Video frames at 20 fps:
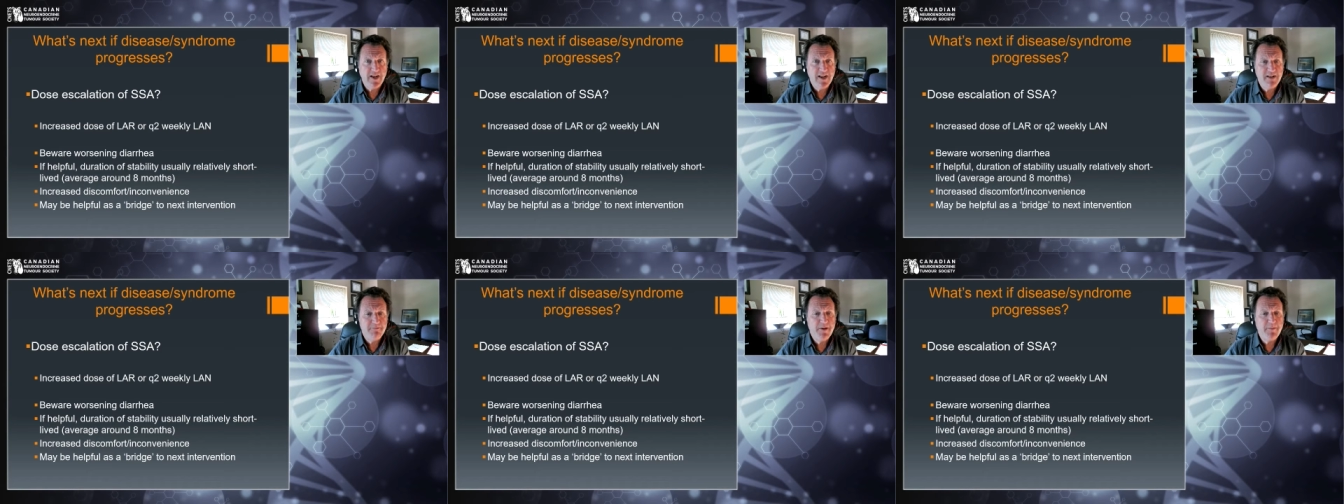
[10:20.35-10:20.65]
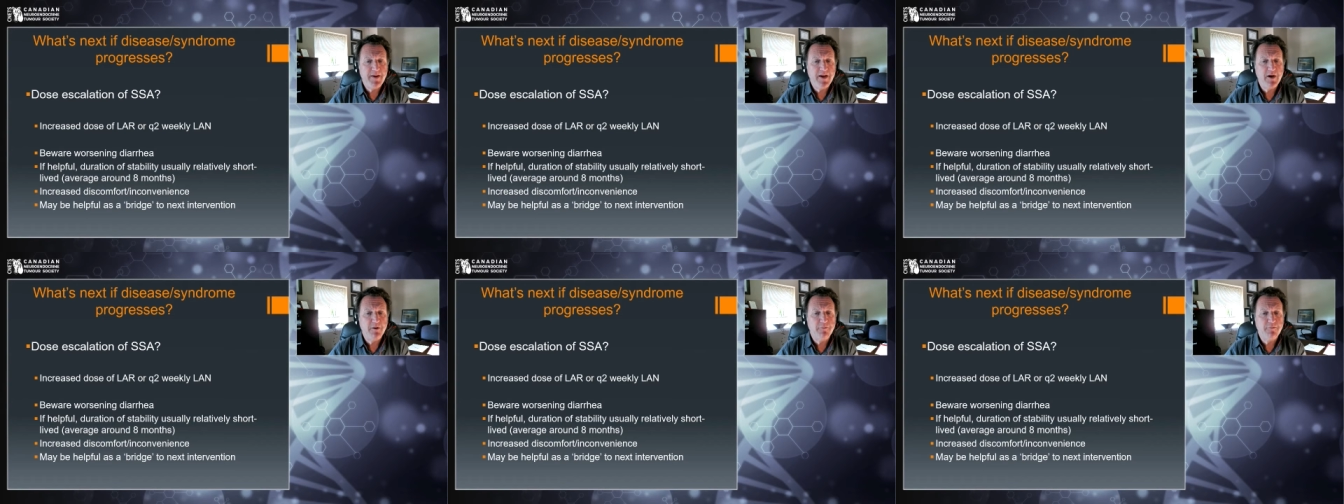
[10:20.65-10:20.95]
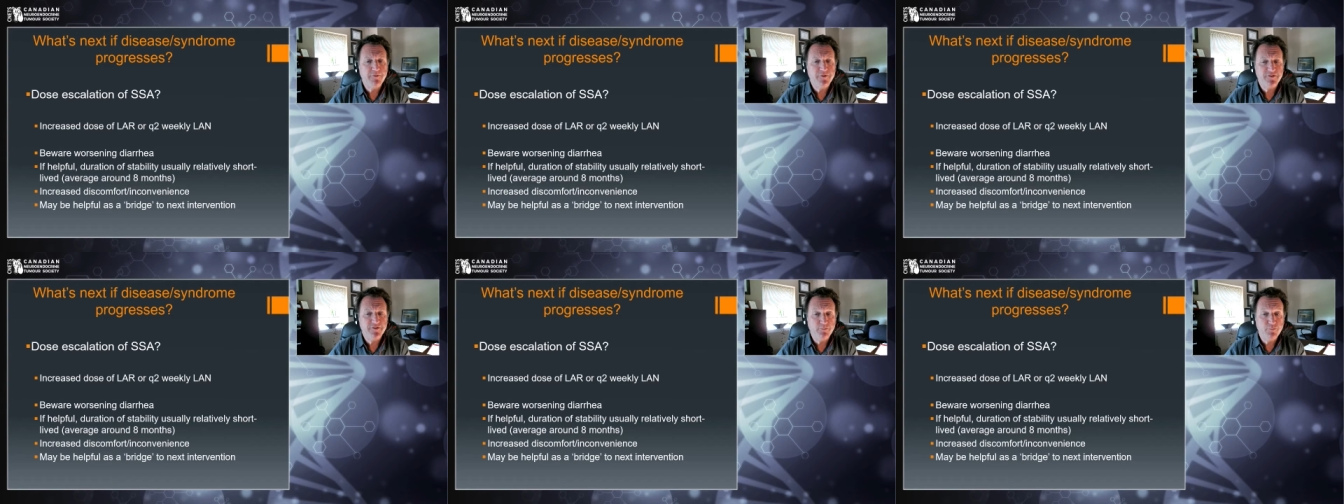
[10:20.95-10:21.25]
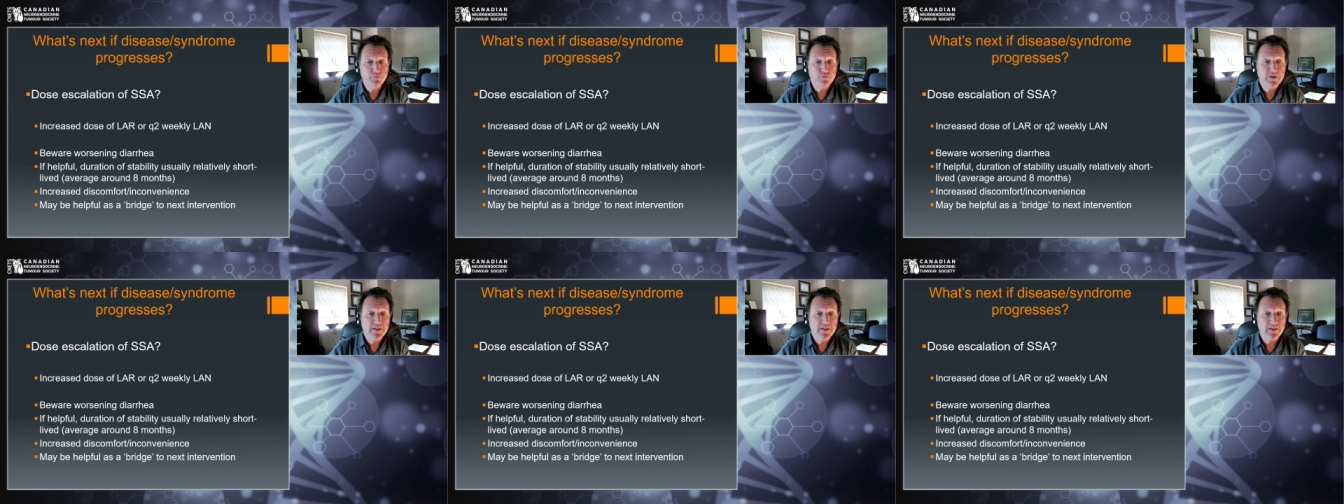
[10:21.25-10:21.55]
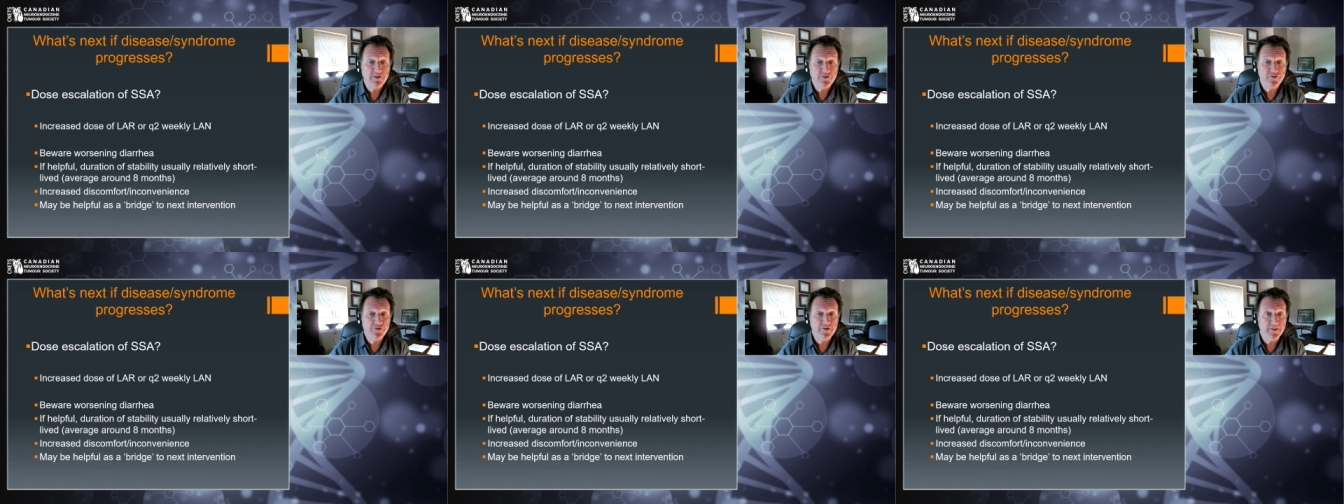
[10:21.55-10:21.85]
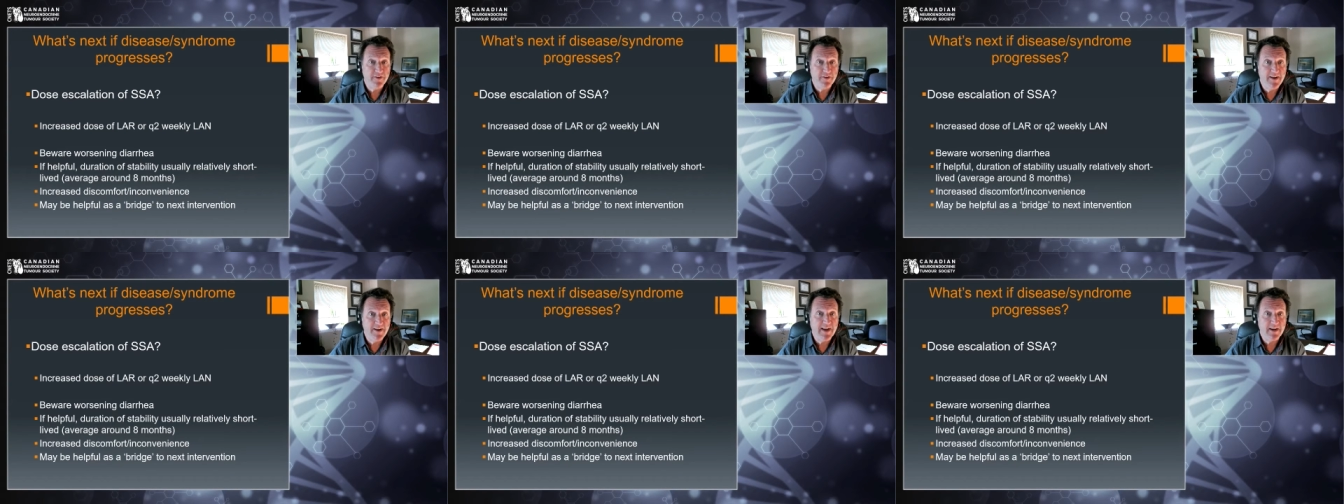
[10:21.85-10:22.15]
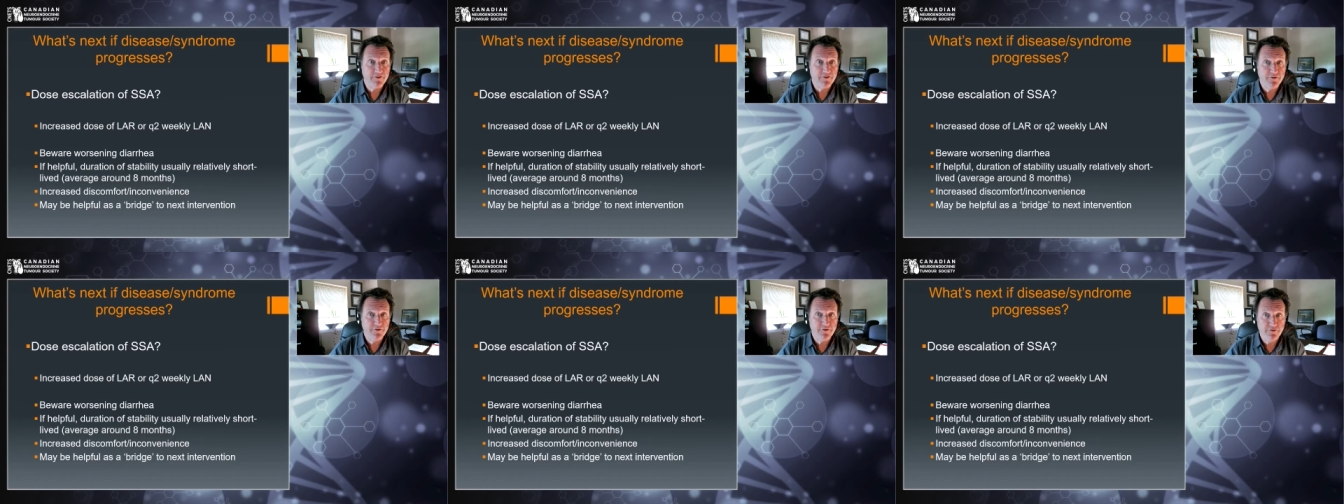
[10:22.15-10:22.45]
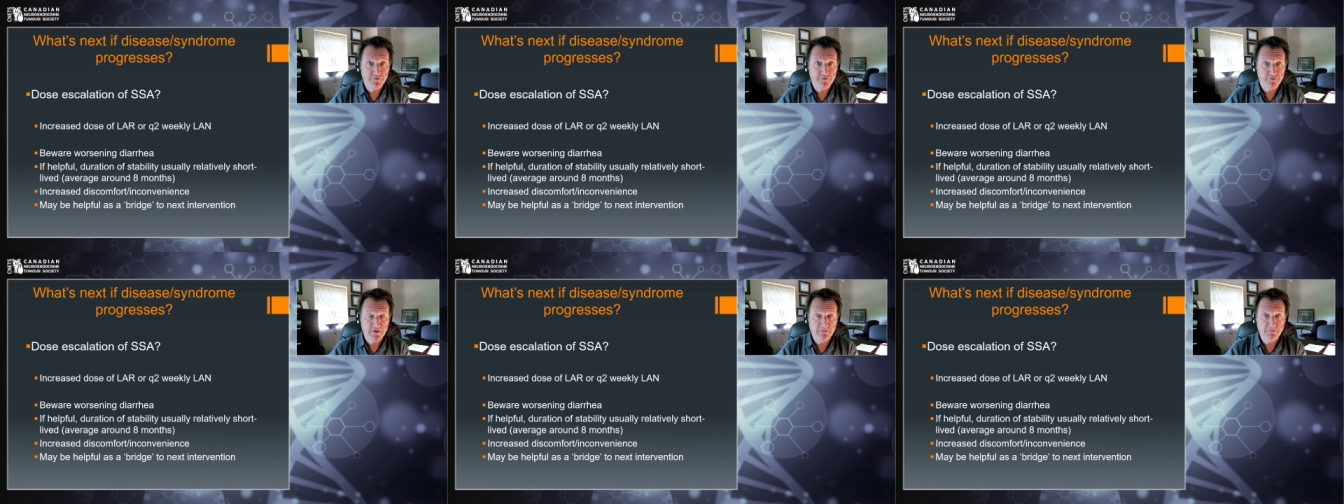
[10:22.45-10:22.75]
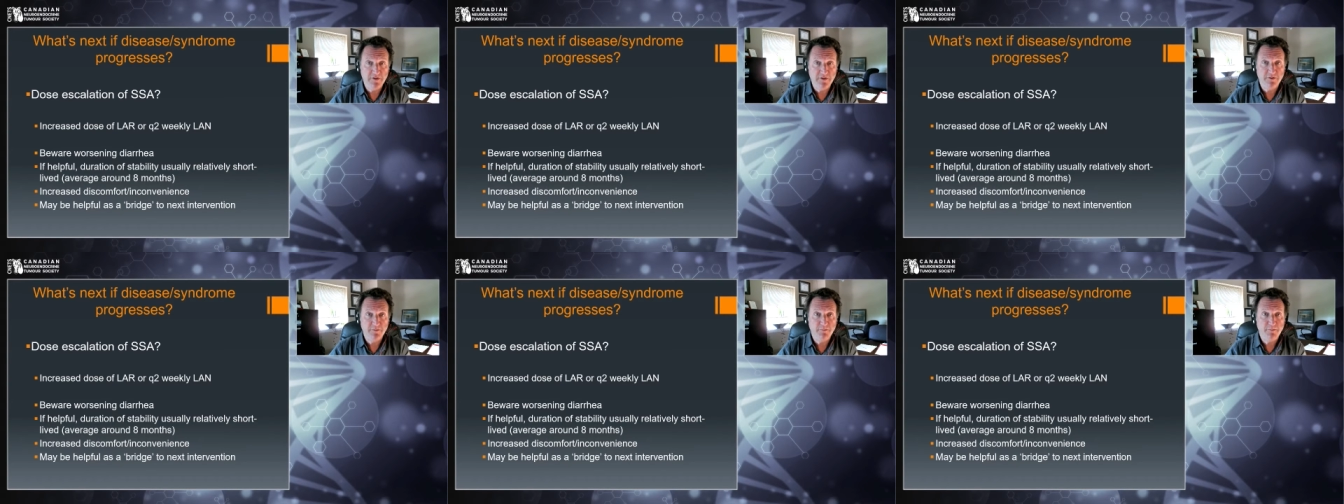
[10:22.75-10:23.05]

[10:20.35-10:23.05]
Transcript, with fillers: and may be helpful as a bridge to the next treatment